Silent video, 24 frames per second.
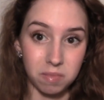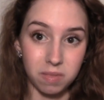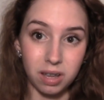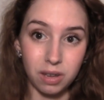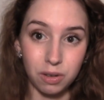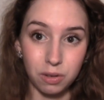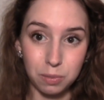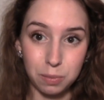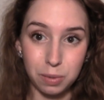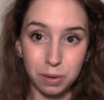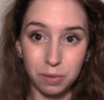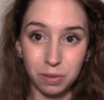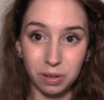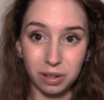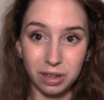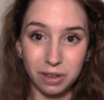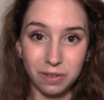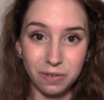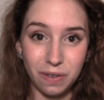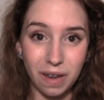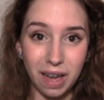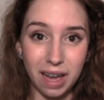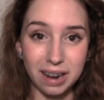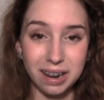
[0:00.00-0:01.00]
it would be really
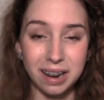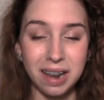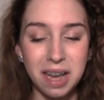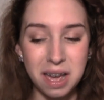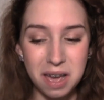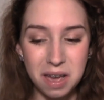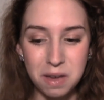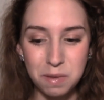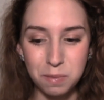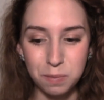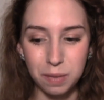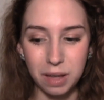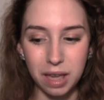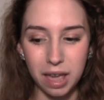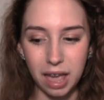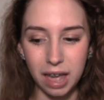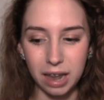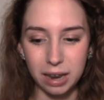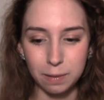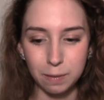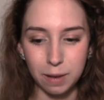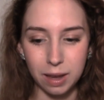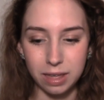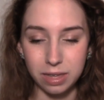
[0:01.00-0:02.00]
fun. But
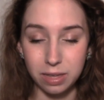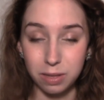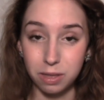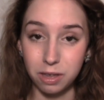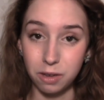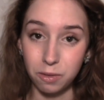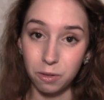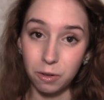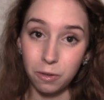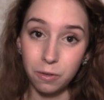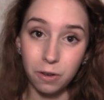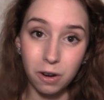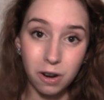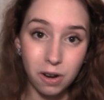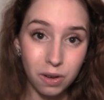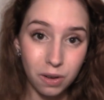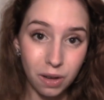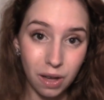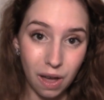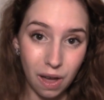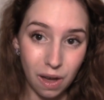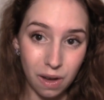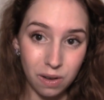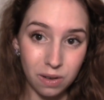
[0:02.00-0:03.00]
anyway, the
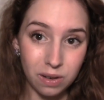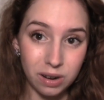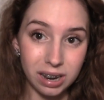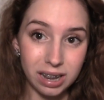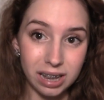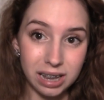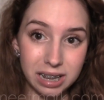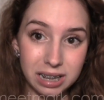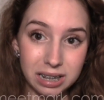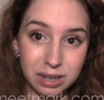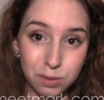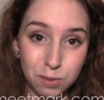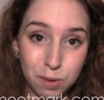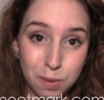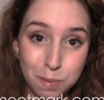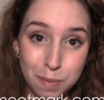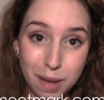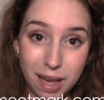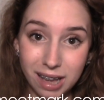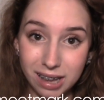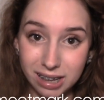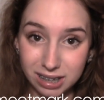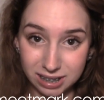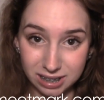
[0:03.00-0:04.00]
referral code is
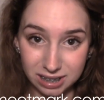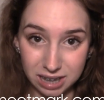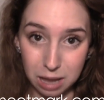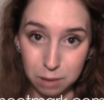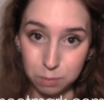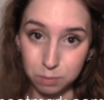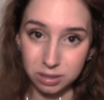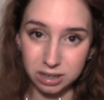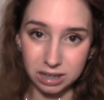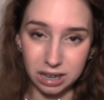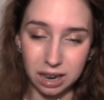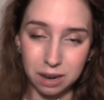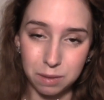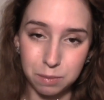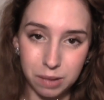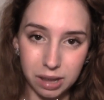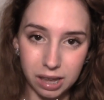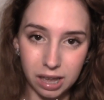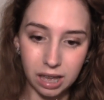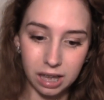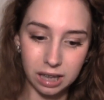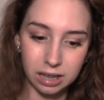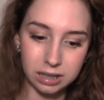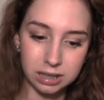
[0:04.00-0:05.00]
Rebecca Sampson
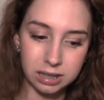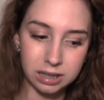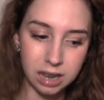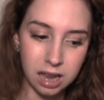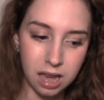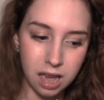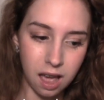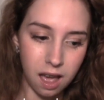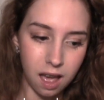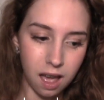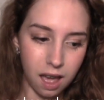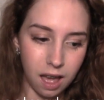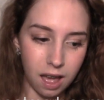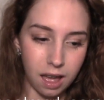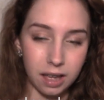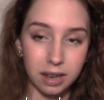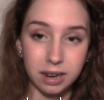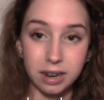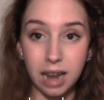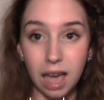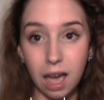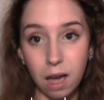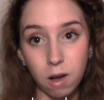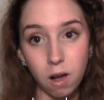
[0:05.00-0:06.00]
because
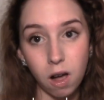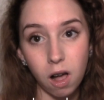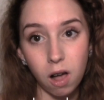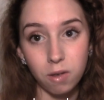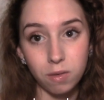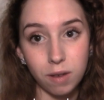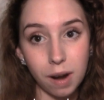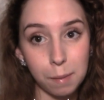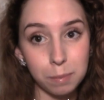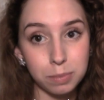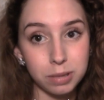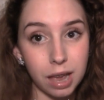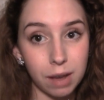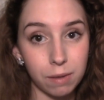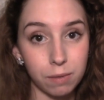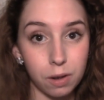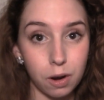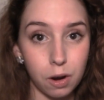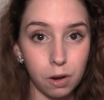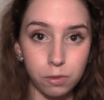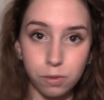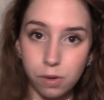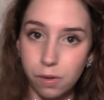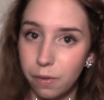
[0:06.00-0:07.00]
now all reps have
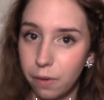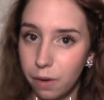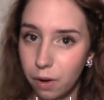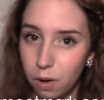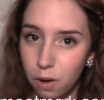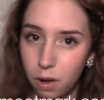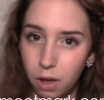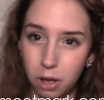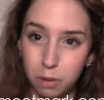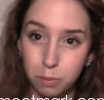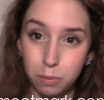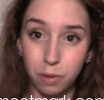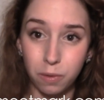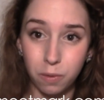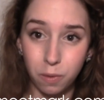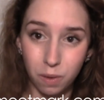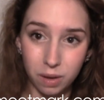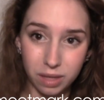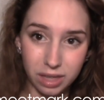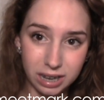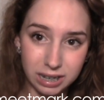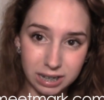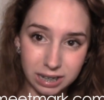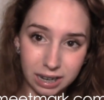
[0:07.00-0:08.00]
their own referral code.
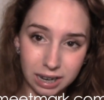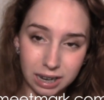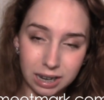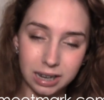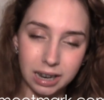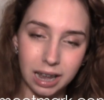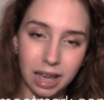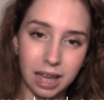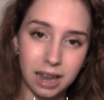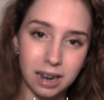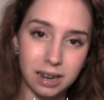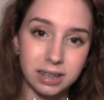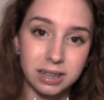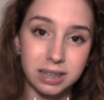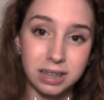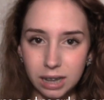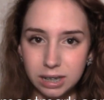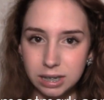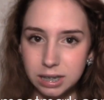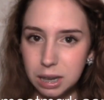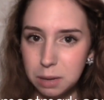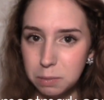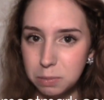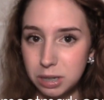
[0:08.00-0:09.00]
Before they didn't.
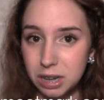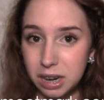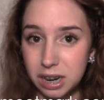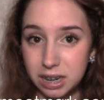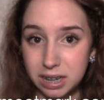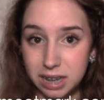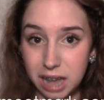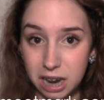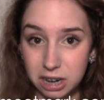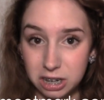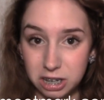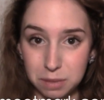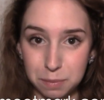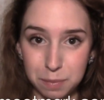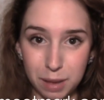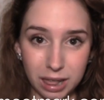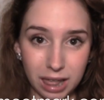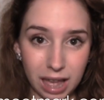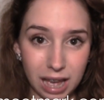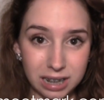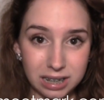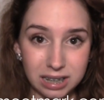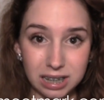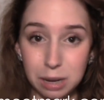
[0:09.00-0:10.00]
And Sampson is actually my
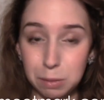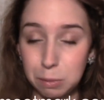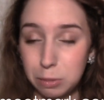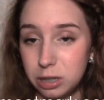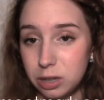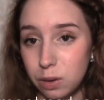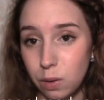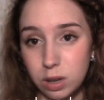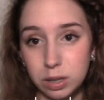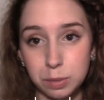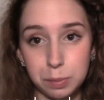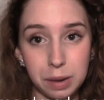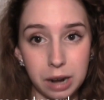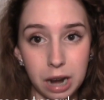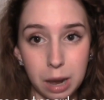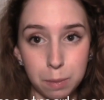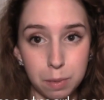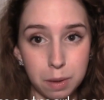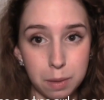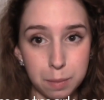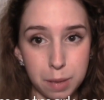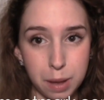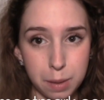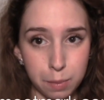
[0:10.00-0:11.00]
last name. It's always been
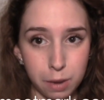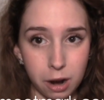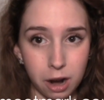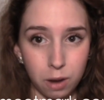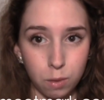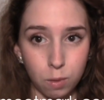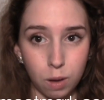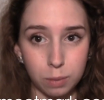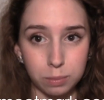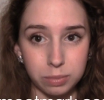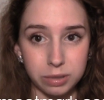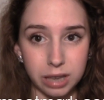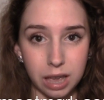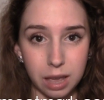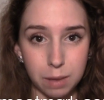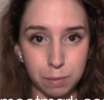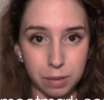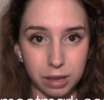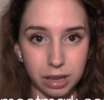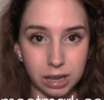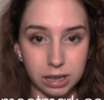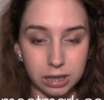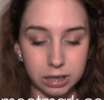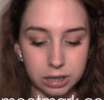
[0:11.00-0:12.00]
up on my Mark
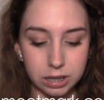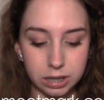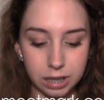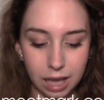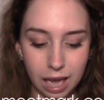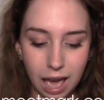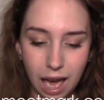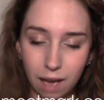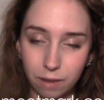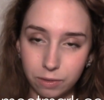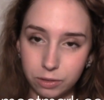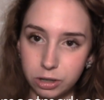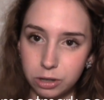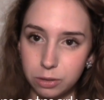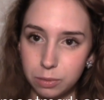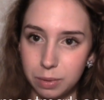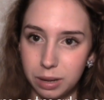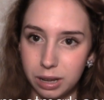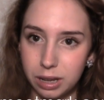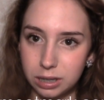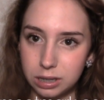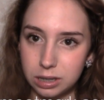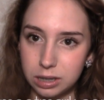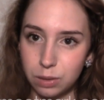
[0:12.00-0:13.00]
website because they have to,
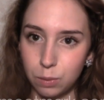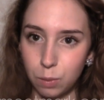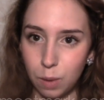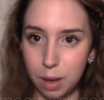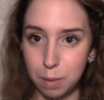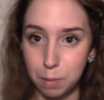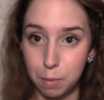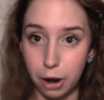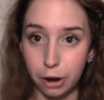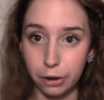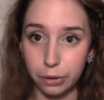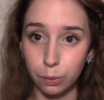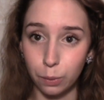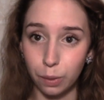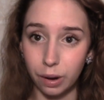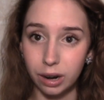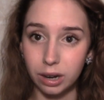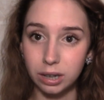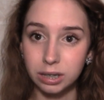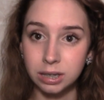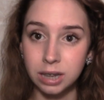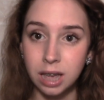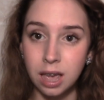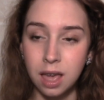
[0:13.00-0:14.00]
because of the way Mark
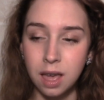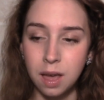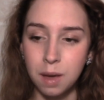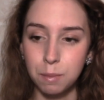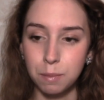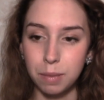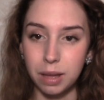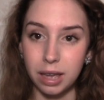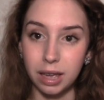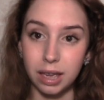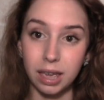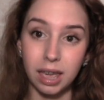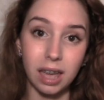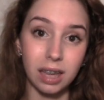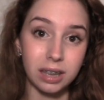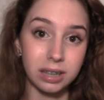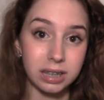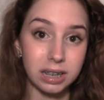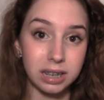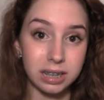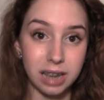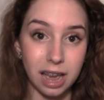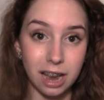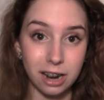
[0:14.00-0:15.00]
works. But
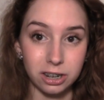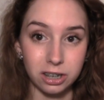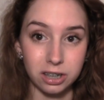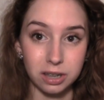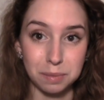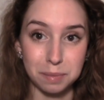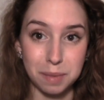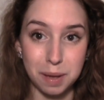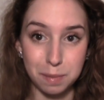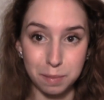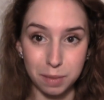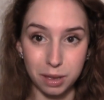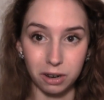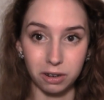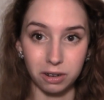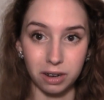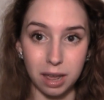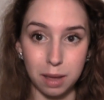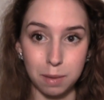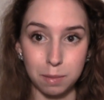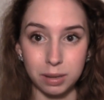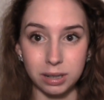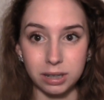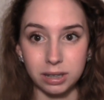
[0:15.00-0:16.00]
Kelsey is actually my middle
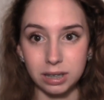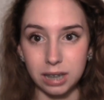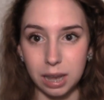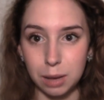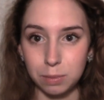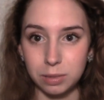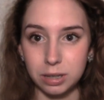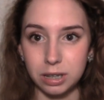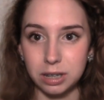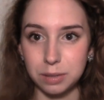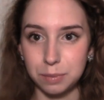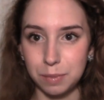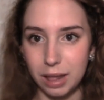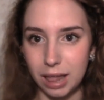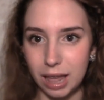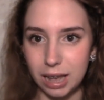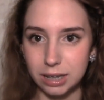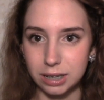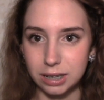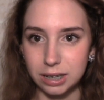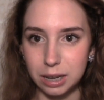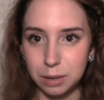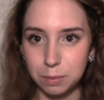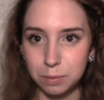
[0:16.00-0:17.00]
name and Sampson's my
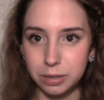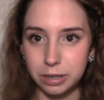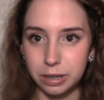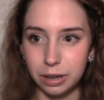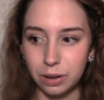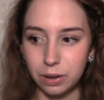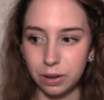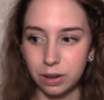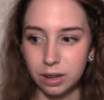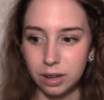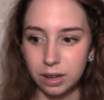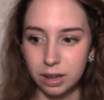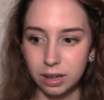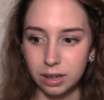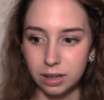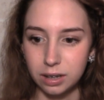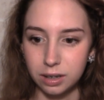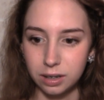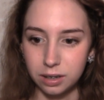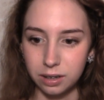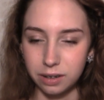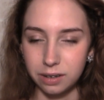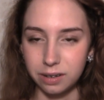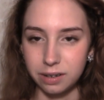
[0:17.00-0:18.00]
last name. So
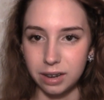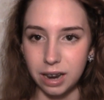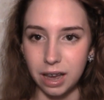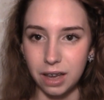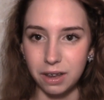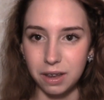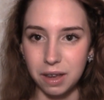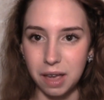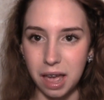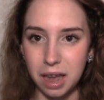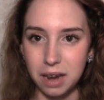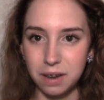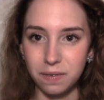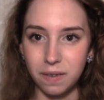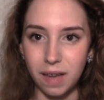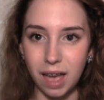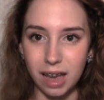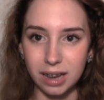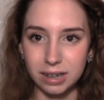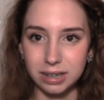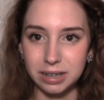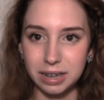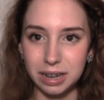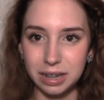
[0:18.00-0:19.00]
now you kind of
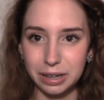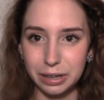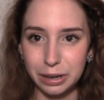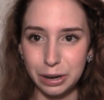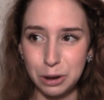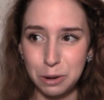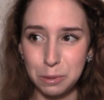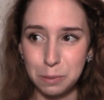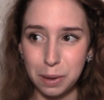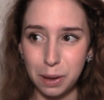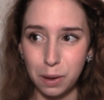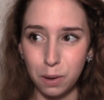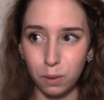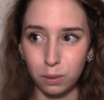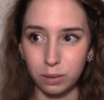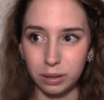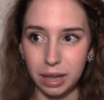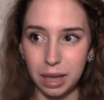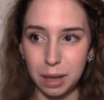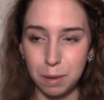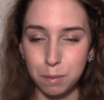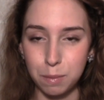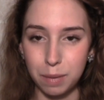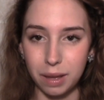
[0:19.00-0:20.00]
accidentally know my whole
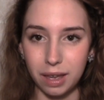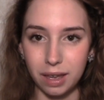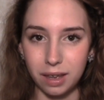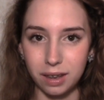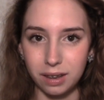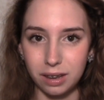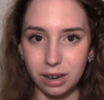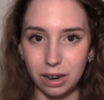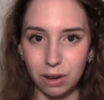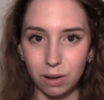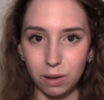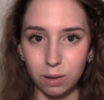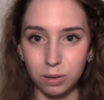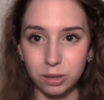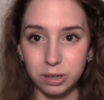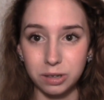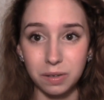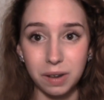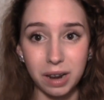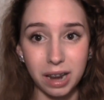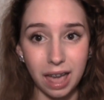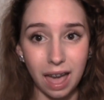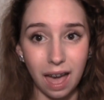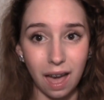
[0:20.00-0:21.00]
name. But you know, it was
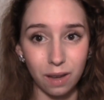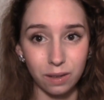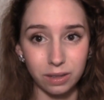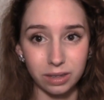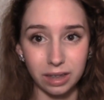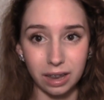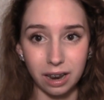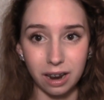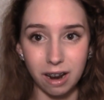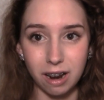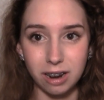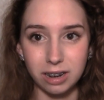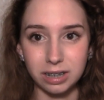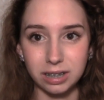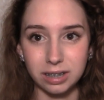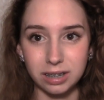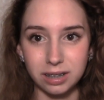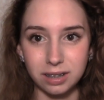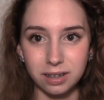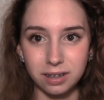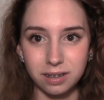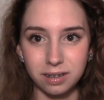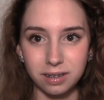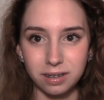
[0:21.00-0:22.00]
already out there. I
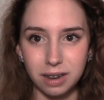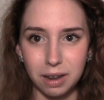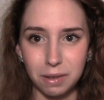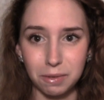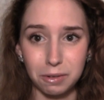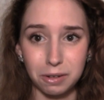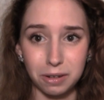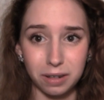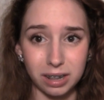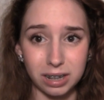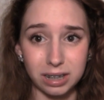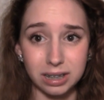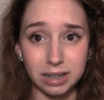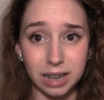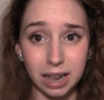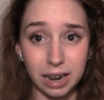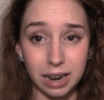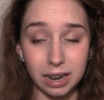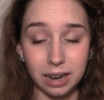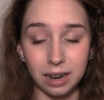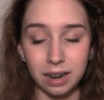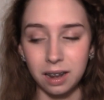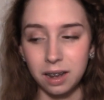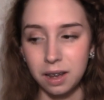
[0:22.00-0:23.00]
just never really said
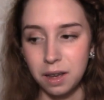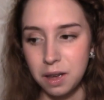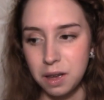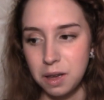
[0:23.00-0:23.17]
it.